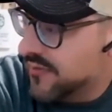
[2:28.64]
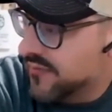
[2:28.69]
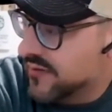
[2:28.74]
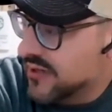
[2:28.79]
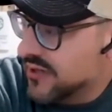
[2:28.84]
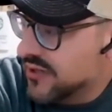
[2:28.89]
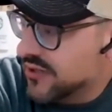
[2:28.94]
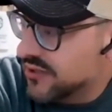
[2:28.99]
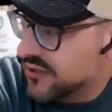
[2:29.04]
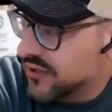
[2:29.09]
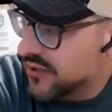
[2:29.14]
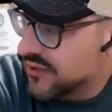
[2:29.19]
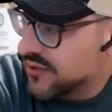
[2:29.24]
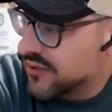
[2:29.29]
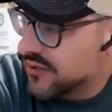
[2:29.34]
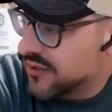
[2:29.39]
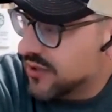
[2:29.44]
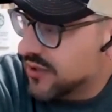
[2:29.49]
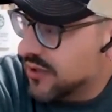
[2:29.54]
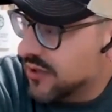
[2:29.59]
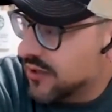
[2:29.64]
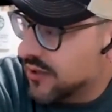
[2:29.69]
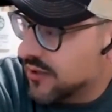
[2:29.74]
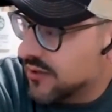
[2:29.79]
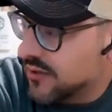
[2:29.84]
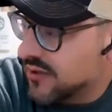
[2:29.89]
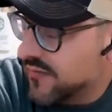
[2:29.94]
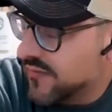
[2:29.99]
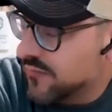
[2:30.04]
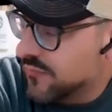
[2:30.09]
of these 6
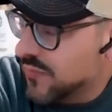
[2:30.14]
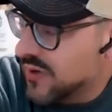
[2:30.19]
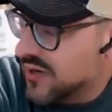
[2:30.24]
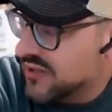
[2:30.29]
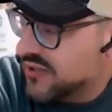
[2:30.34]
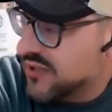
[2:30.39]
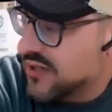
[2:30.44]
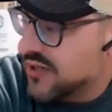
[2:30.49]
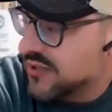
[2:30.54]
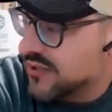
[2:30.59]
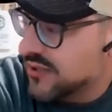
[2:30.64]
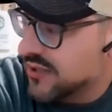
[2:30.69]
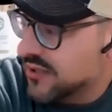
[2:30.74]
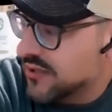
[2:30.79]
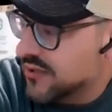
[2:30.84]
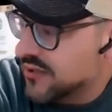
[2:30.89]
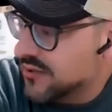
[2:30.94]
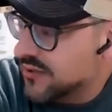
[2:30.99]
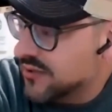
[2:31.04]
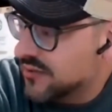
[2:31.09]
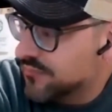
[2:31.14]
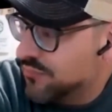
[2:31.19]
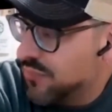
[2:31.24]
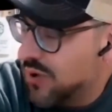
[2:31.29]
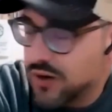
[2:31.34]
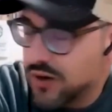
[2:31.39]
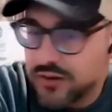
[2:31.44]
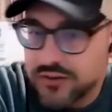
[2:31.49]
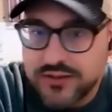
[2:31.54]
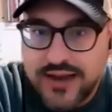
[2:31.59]
different whiskeys is
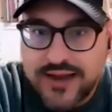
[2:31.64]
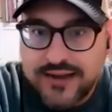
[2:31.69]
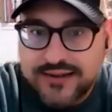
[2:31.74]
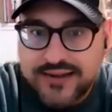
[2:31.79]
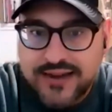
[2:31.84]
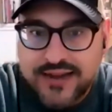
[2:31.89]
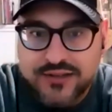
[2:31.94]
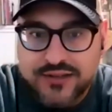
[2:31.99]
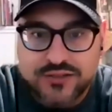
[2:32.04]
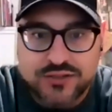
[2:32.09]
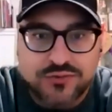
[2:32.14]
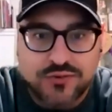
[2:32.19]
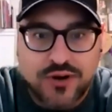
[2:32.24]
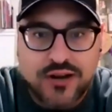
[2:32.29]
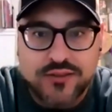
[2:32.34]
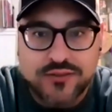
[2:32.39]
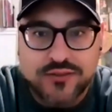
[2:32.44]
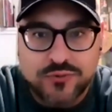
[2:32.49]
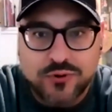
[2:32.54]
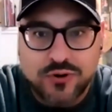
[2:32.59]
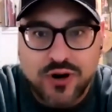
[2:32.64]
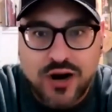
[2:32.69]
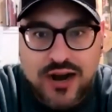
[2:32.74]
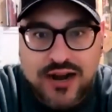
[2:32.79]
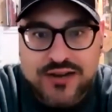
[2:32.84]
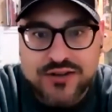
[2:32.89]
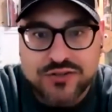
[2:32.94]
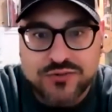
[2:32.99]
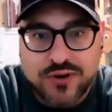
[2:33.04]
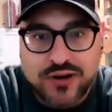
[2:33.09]
bottled at cask strength or
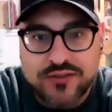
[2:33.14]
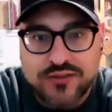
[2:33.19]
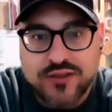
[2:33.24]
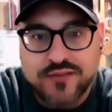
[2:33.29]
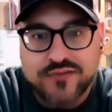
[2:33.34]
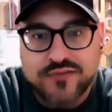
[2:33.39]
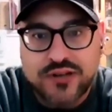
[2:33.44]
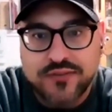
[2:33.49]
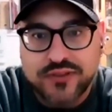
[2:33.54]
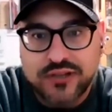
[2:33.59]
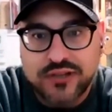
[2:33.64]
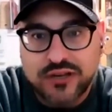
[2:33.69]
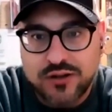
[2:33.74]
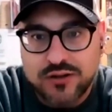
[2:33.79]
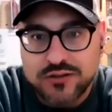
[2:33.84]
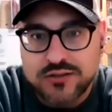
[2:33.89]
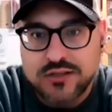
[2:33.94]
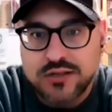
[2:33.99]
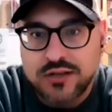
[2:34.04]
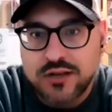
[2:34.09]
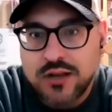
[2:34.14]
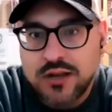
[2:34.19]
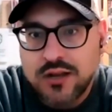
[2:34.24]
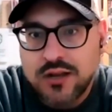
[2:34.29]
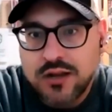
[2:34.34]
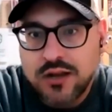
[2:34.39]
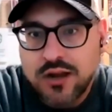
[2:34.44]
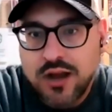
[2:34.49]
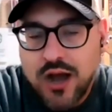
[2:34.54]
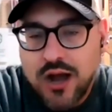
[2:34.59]
high strength, if nothing else.
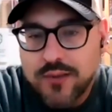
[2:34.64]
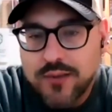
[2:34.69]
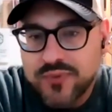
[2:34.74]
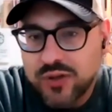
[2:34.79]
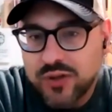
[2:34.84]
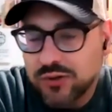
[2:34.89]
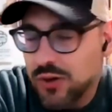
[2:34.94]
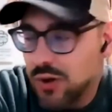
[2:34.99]
The